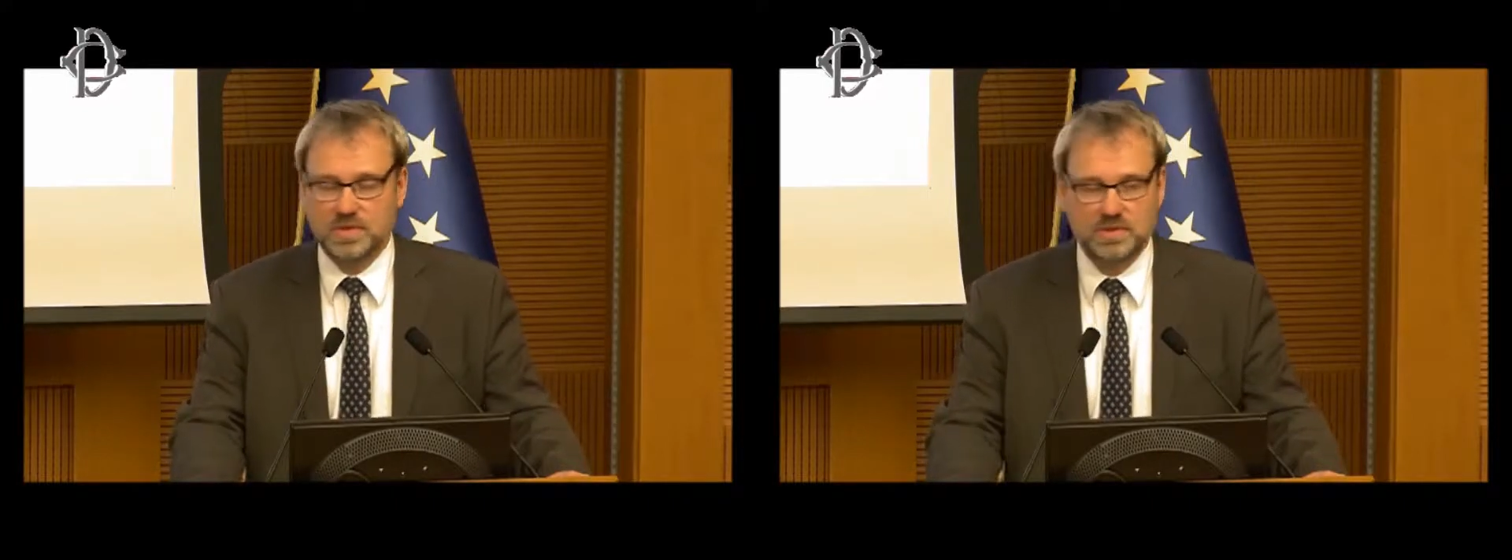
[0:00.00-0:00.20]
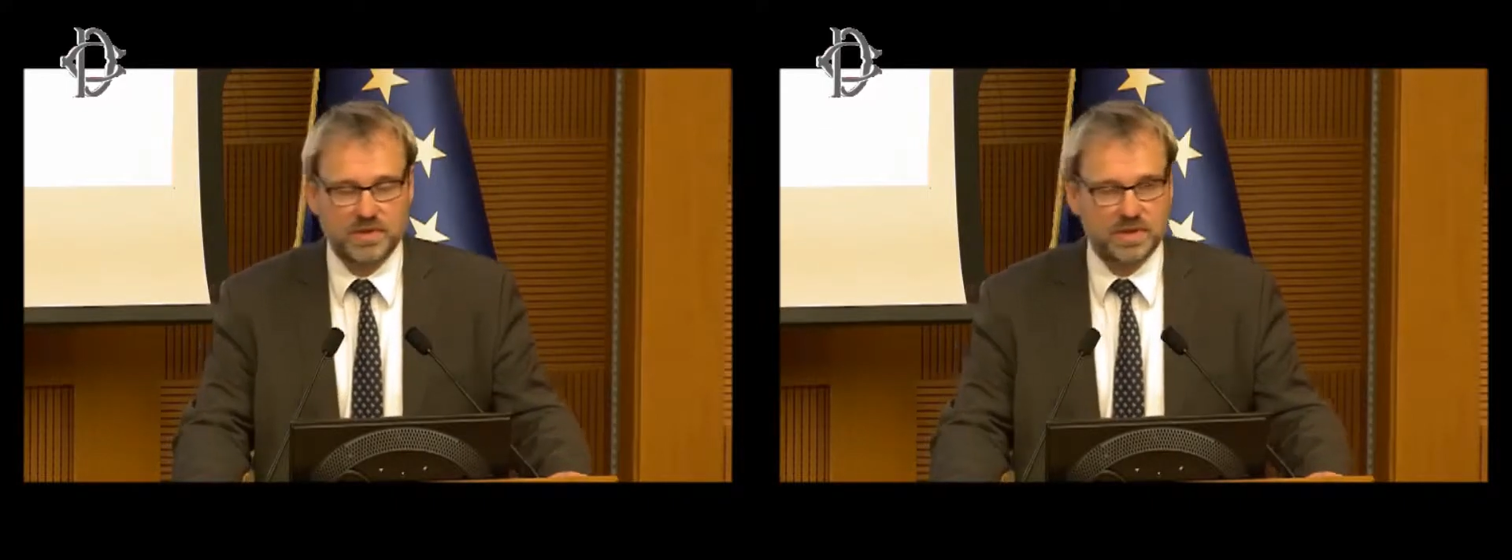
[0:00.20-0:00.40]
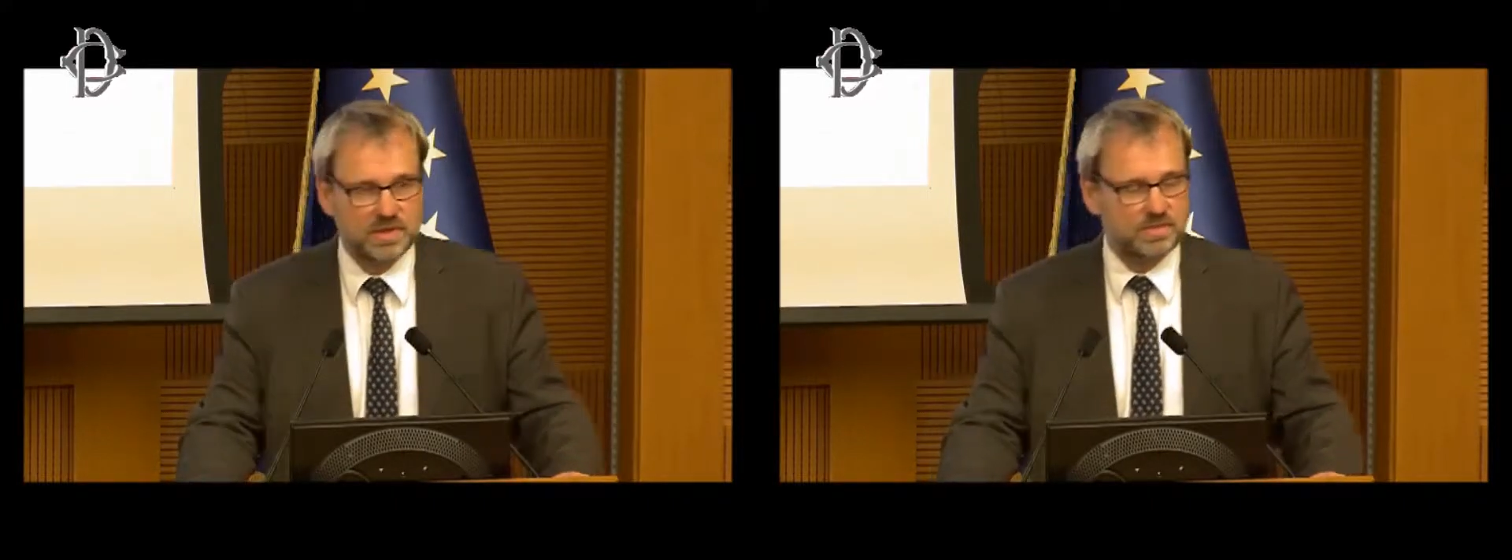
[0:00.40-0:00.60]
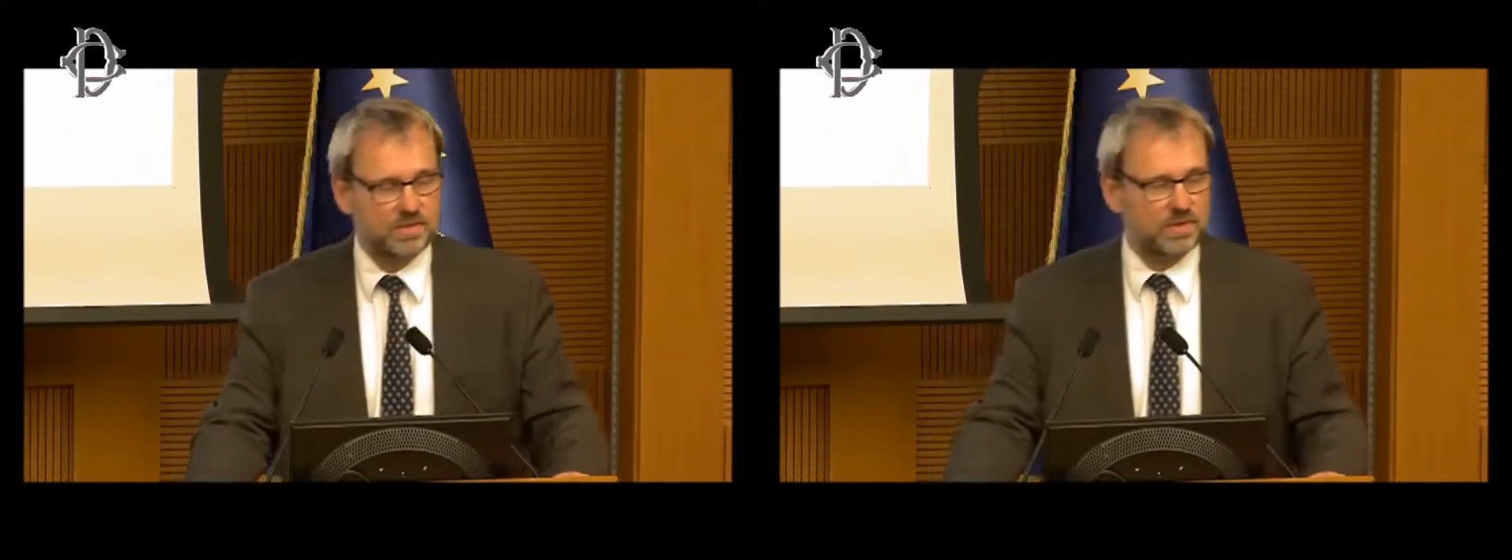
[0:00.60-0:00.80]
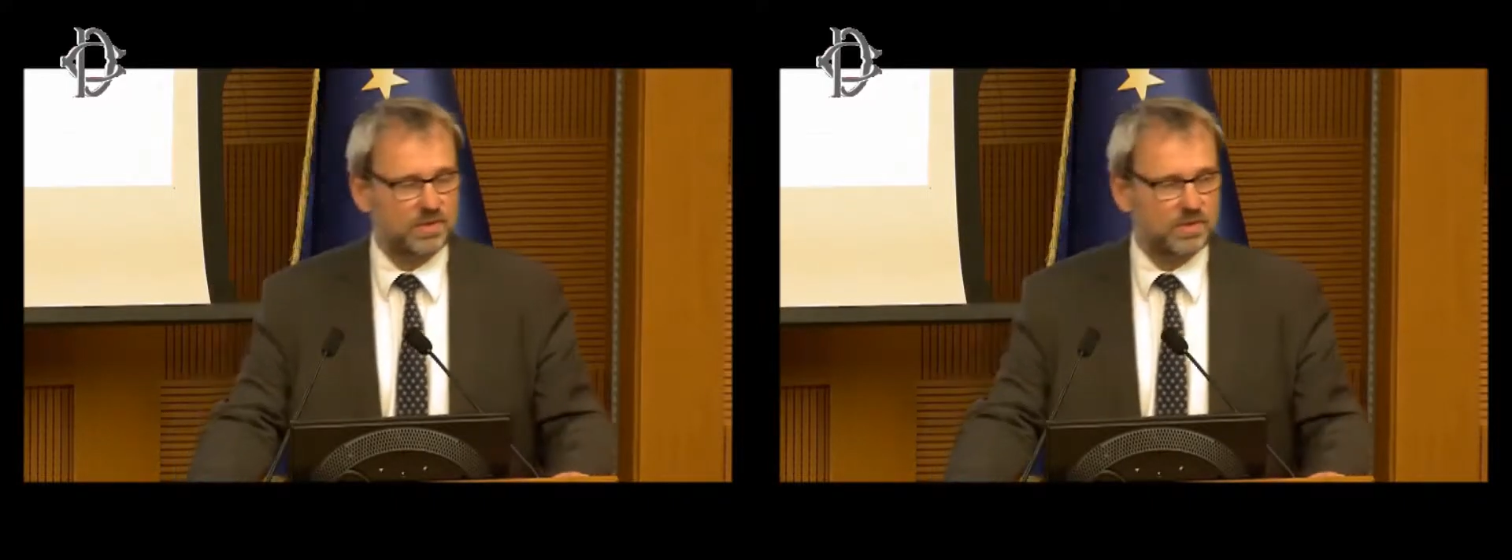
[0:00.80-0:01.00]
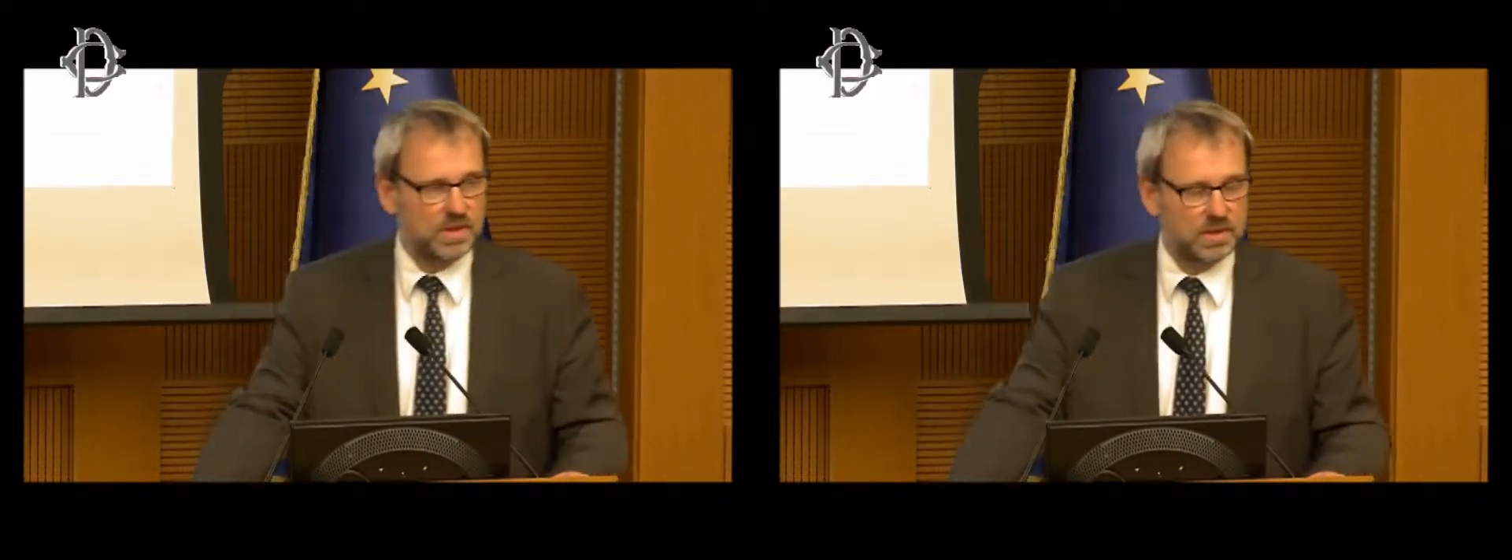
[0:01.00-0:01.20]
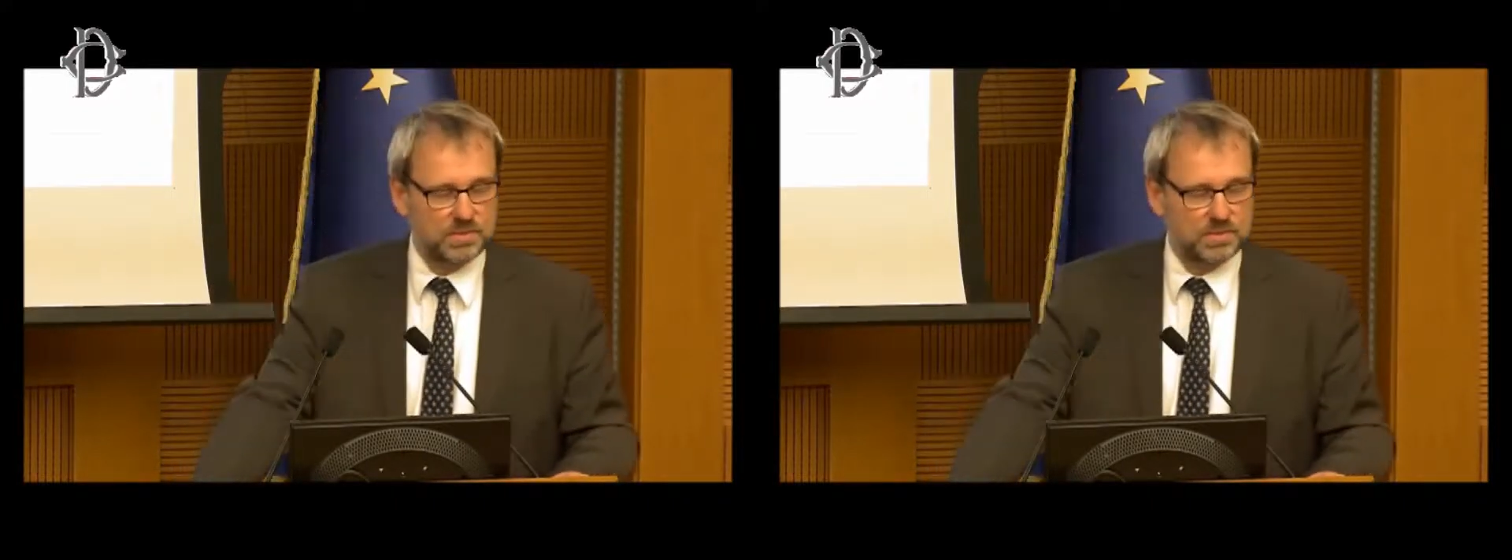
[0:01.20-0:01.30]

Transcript: and the various legal